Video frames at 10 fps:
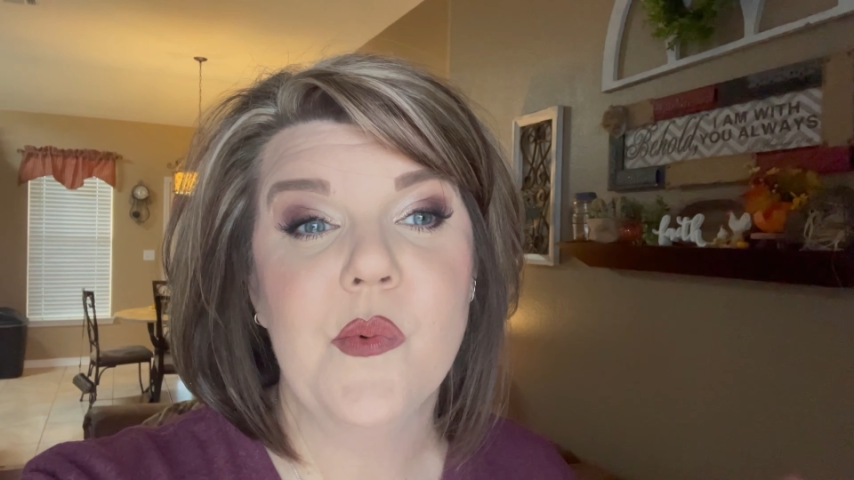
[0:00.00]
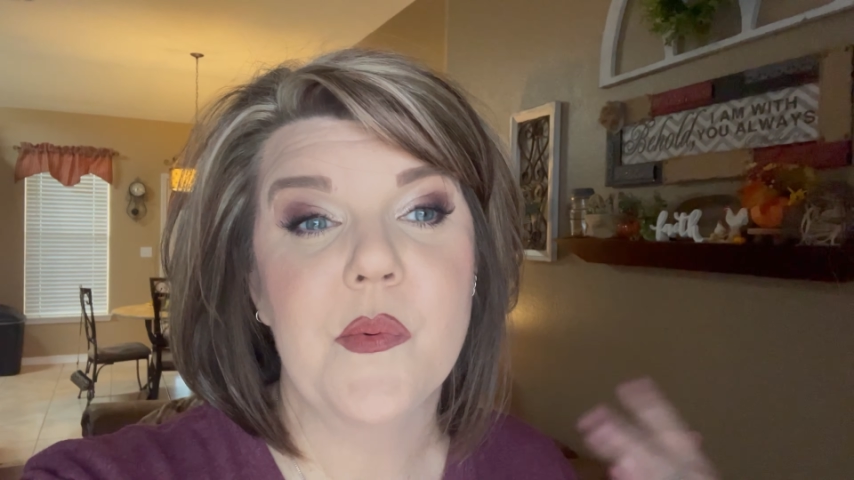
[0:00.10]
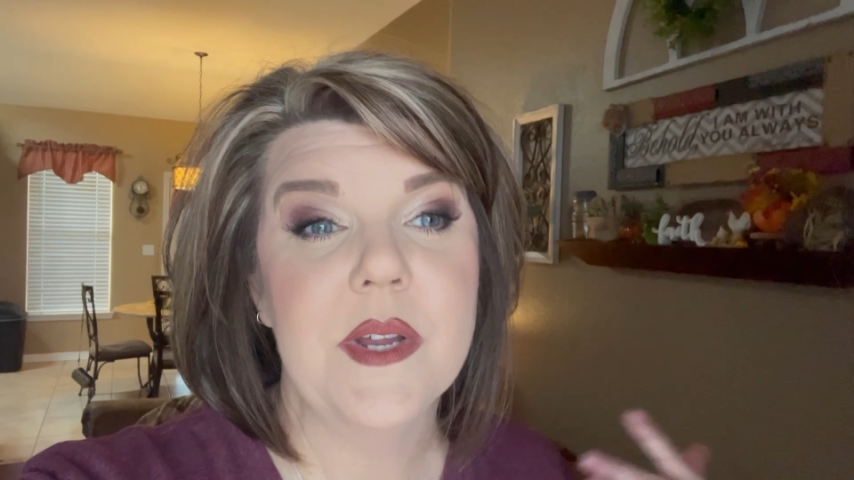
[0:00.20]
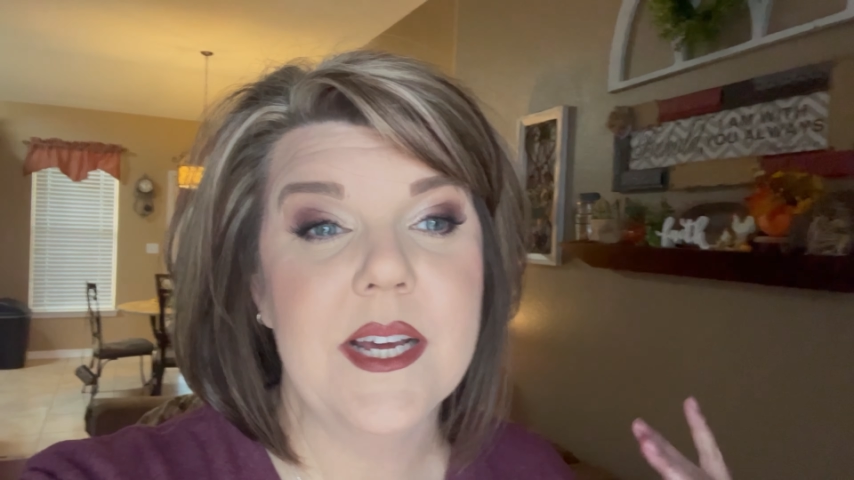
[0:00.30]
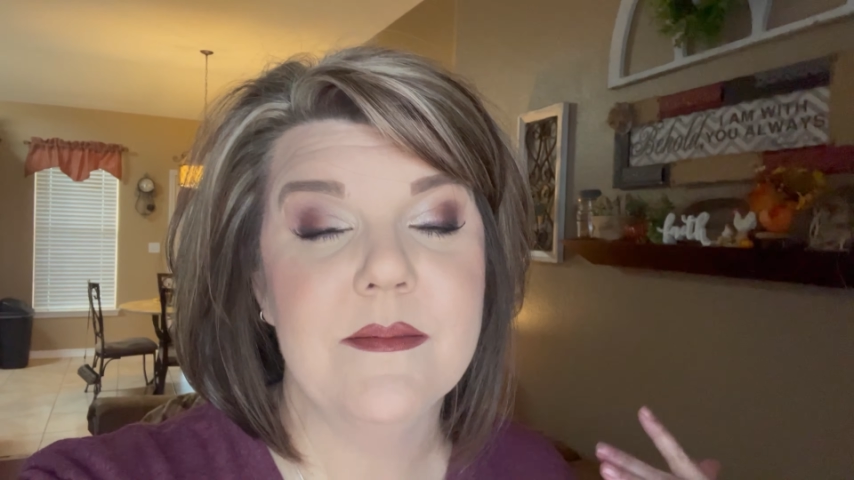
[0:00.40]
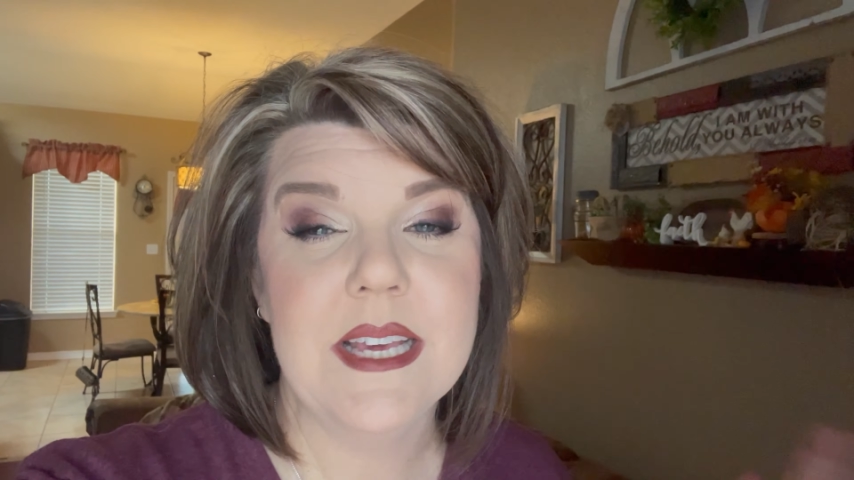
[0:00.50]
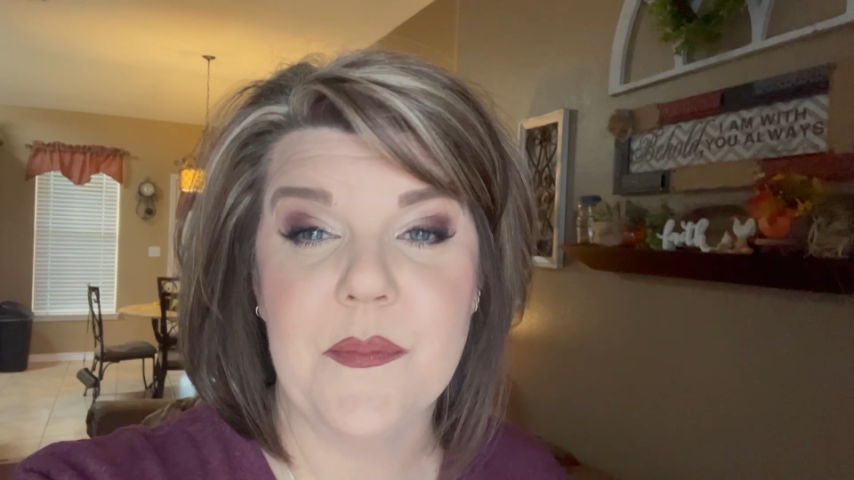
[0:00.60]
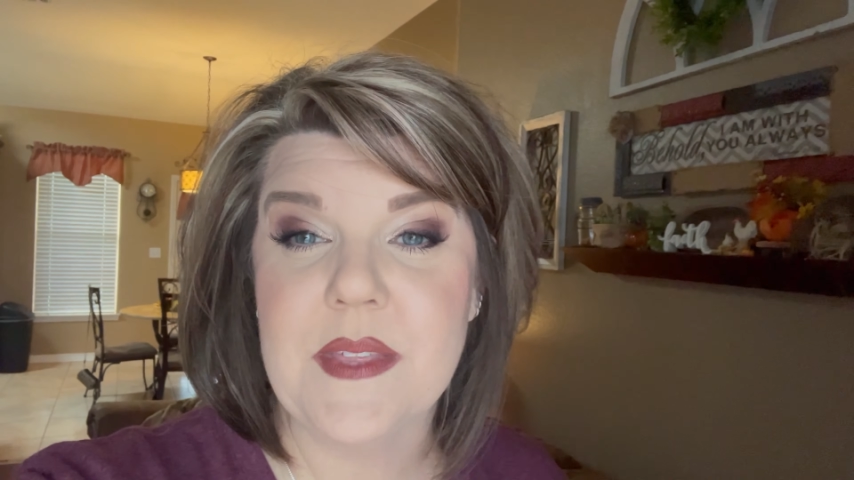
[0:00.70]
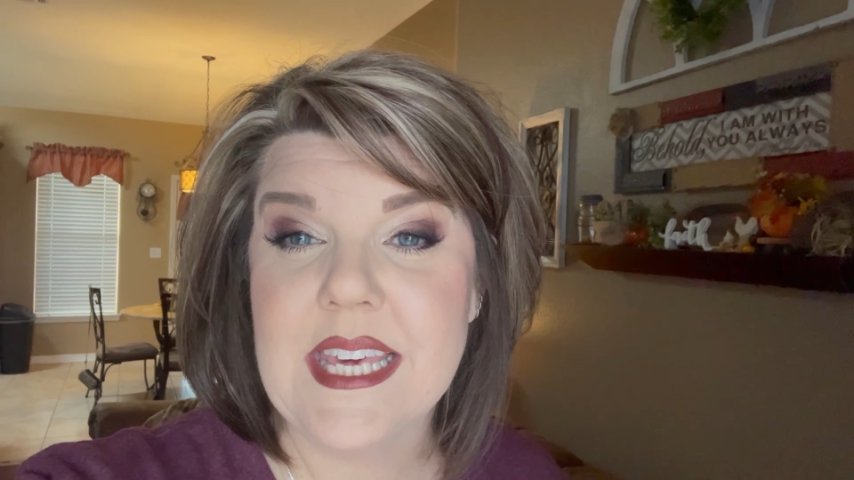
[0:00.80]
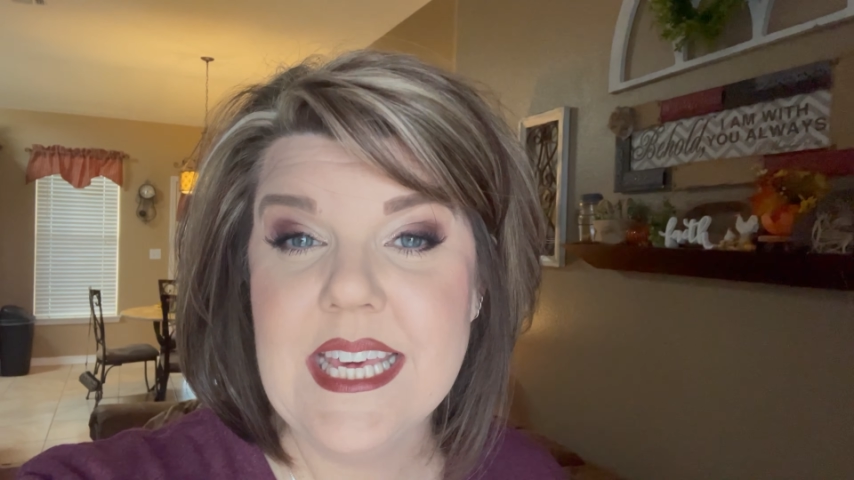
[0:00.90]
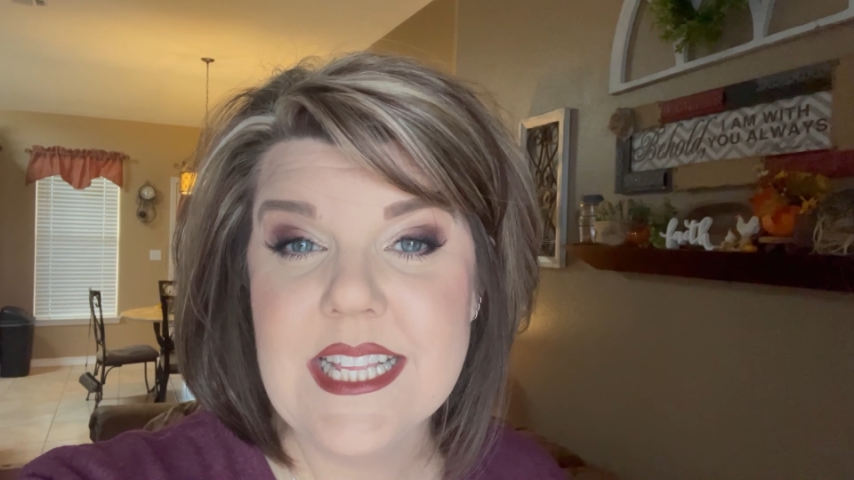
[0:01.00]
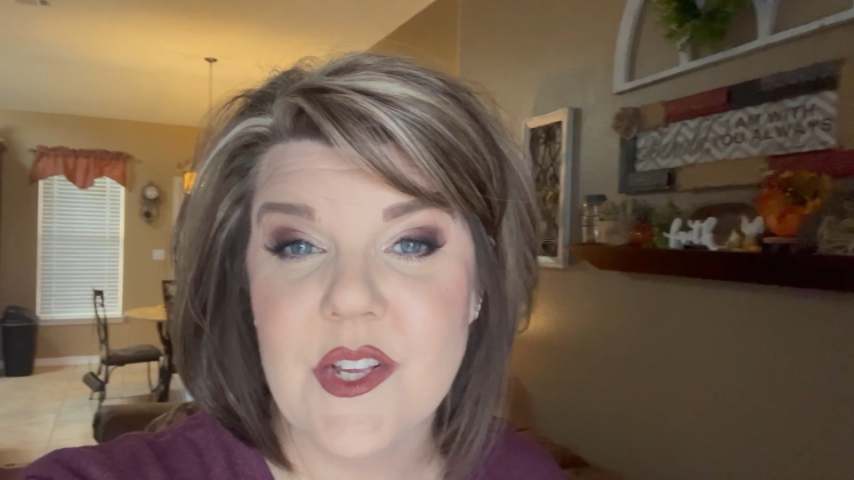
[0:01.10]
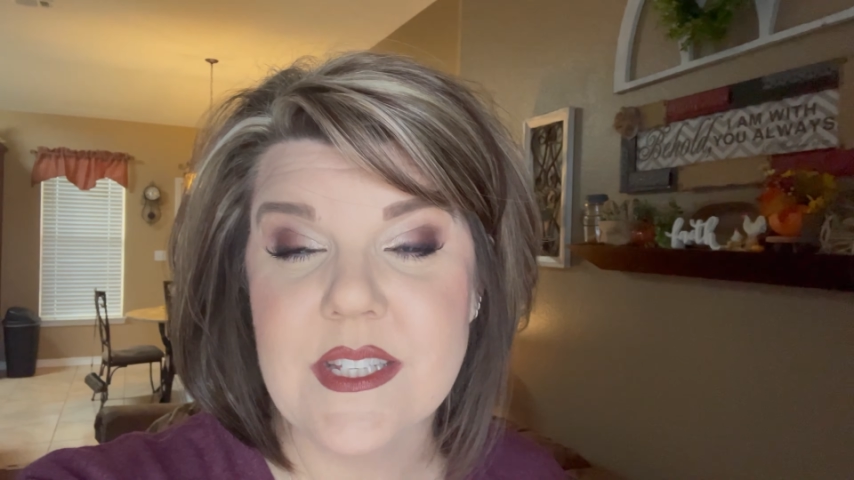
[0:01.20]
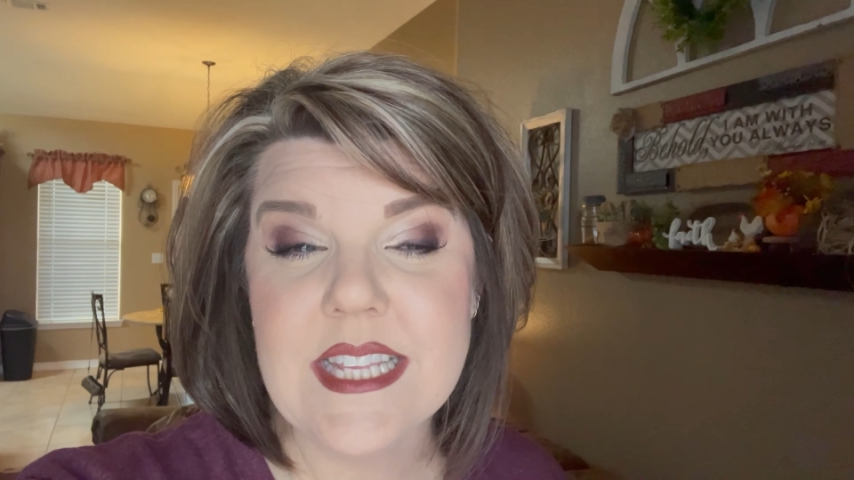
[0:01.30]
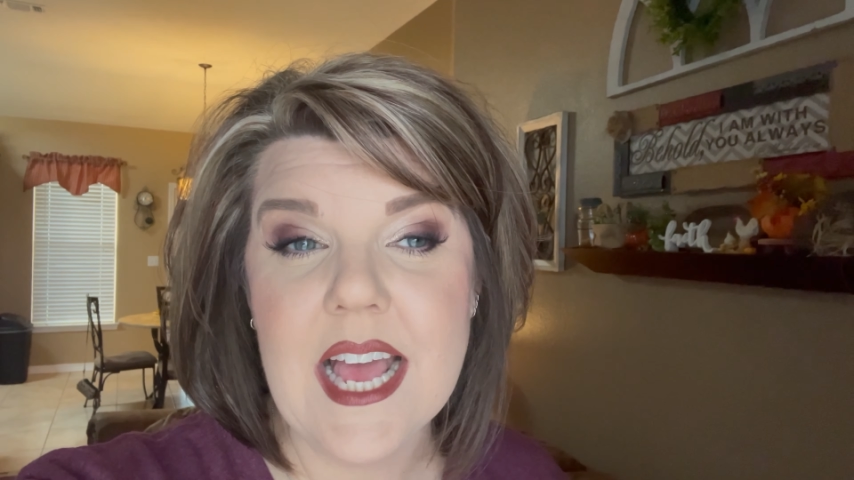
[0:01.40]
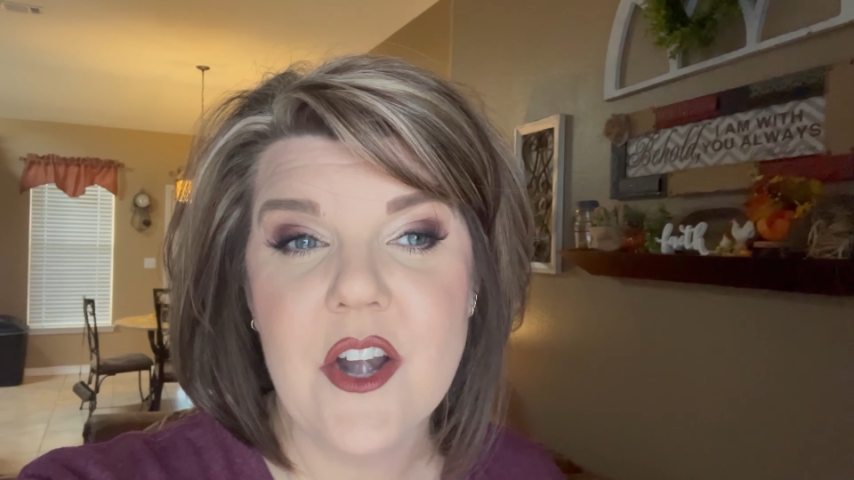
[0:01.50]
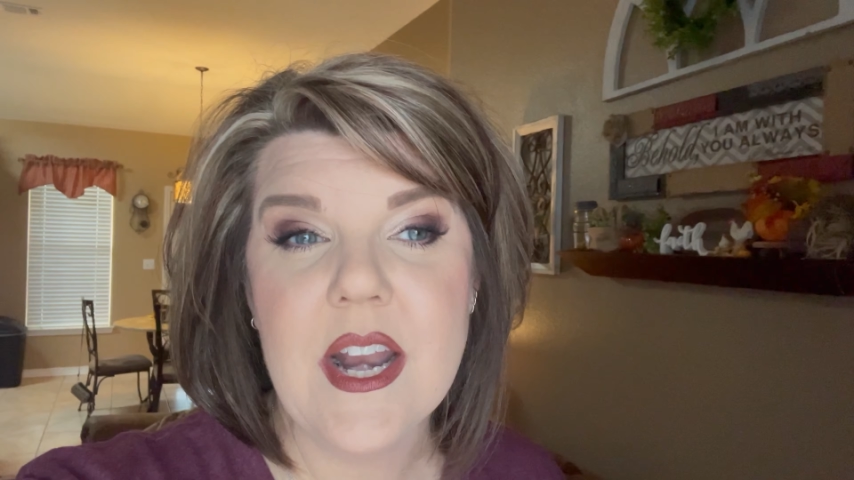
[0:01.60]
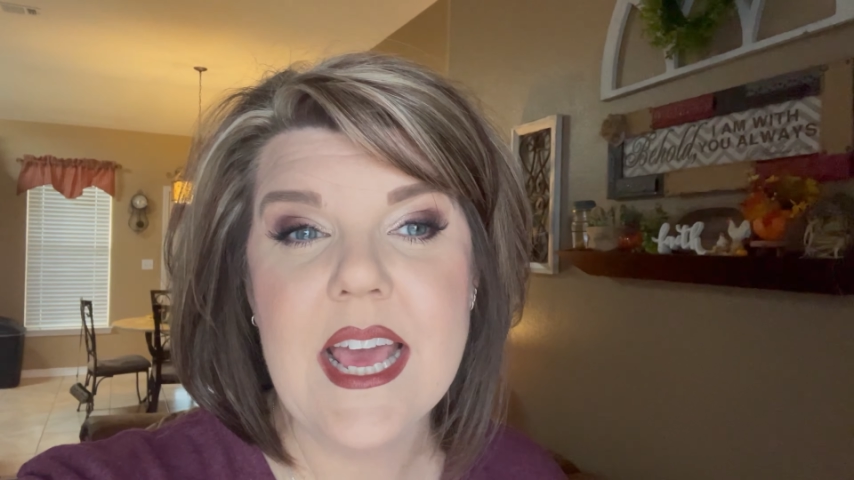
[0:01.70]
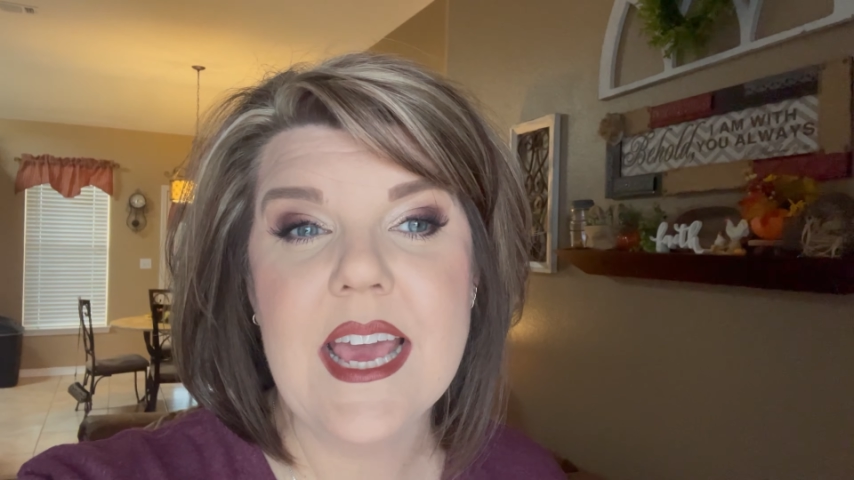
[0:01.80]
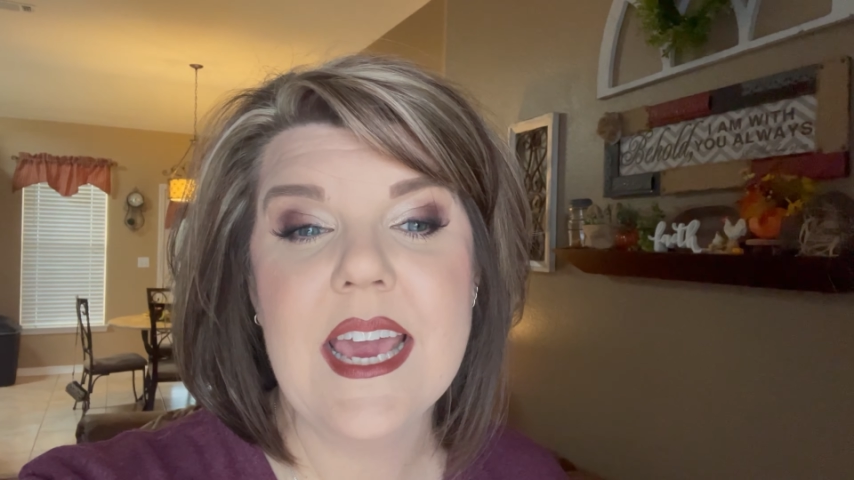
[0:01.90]
We went up and helped the kids on
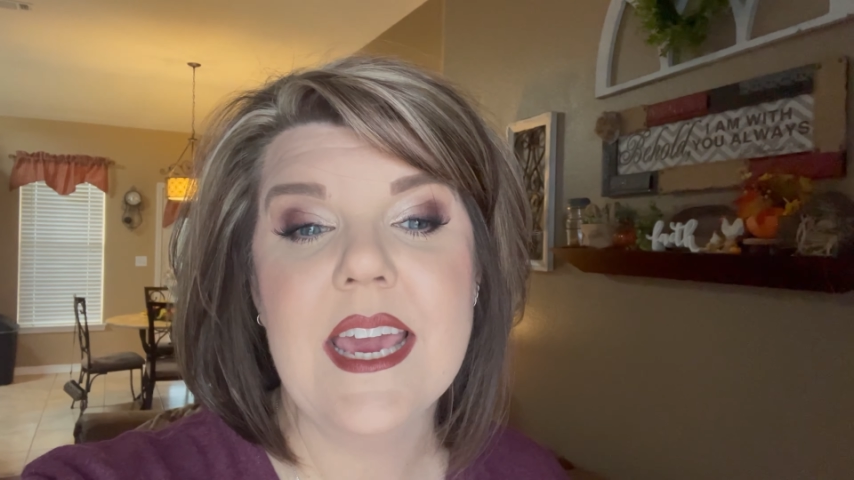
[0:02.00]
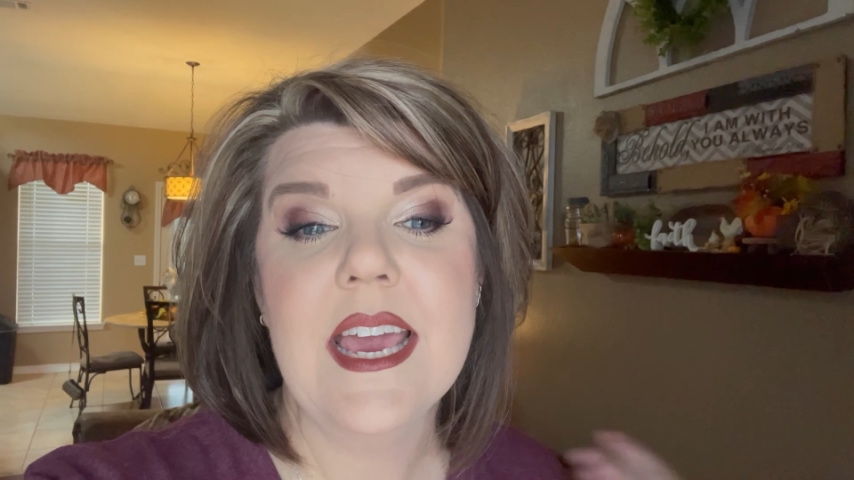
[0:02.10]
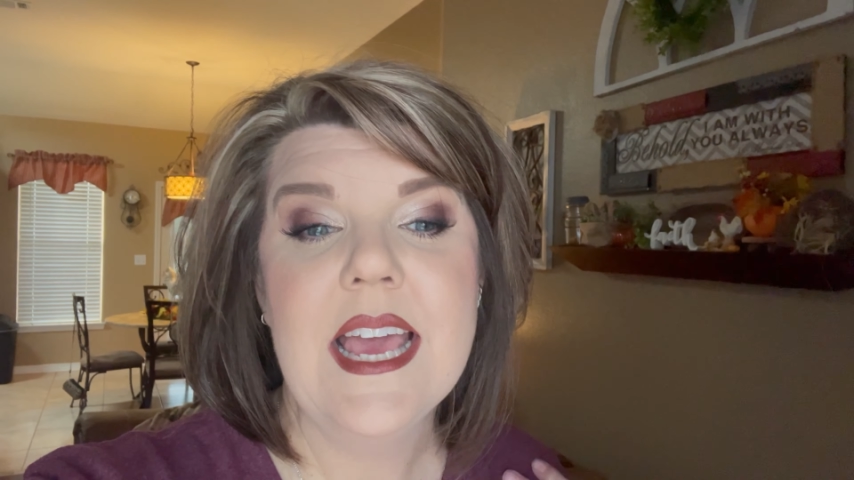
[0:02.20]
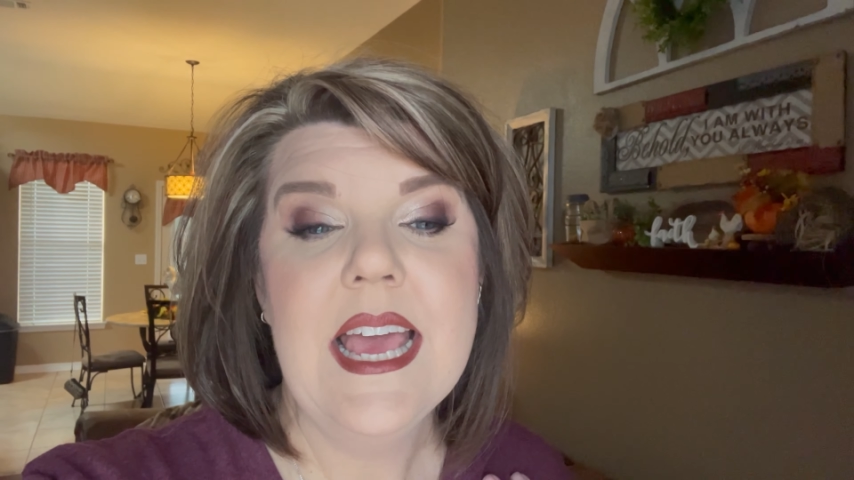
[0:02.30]
Saturday.